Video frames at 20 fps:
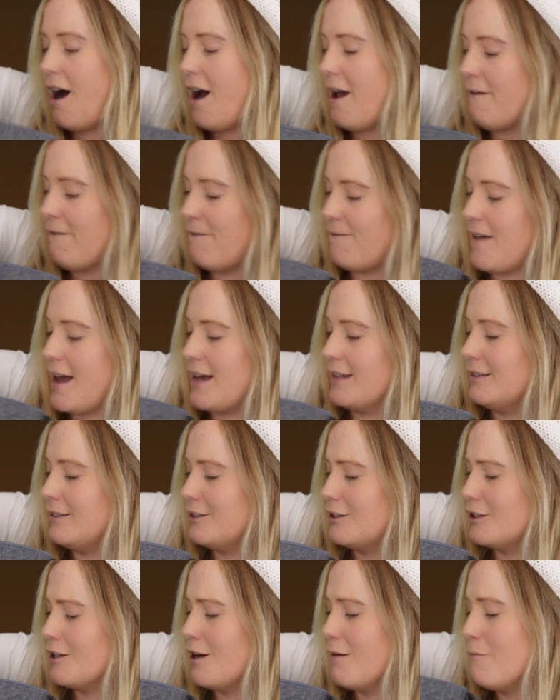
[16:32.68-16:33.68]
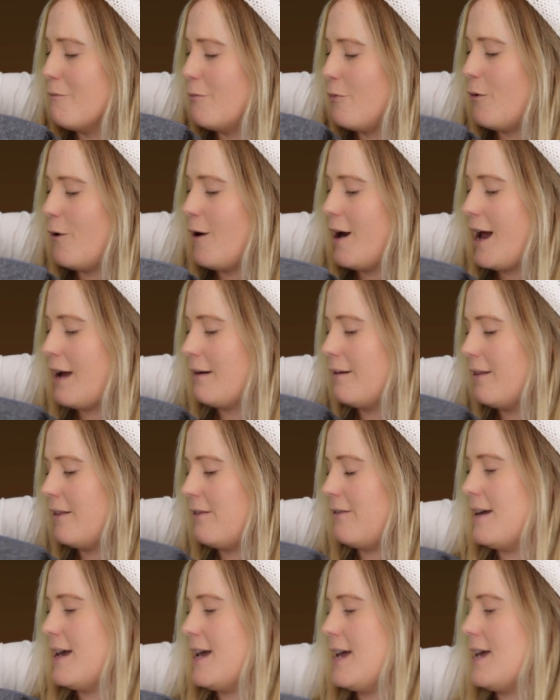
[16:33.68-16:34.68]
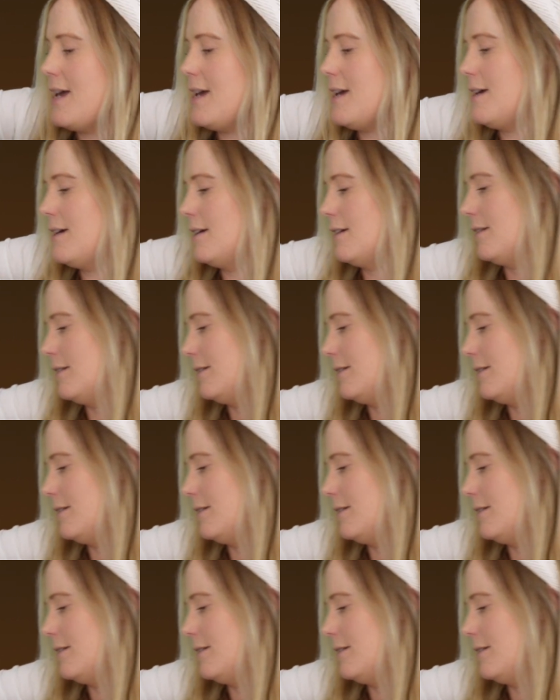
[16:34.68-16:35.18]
I found some brown